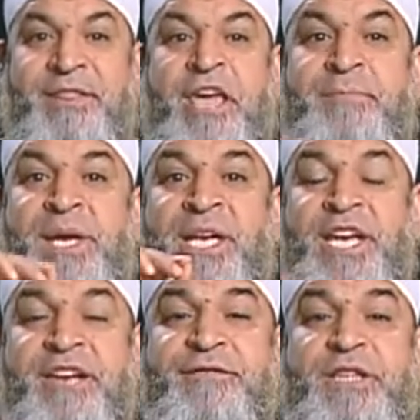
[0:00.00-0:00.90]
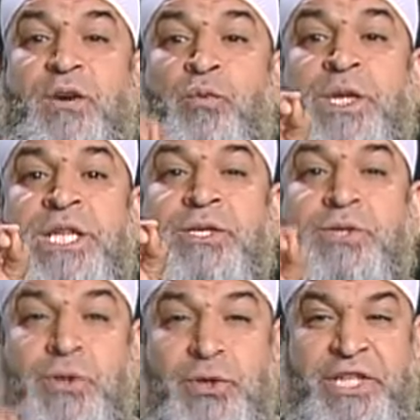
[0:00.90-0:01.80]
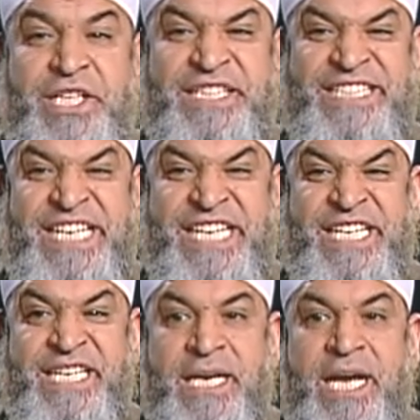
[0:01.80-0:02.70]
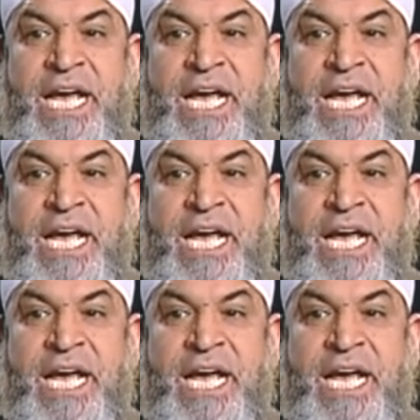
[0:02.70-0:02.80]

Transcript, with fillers: They believed with certainty.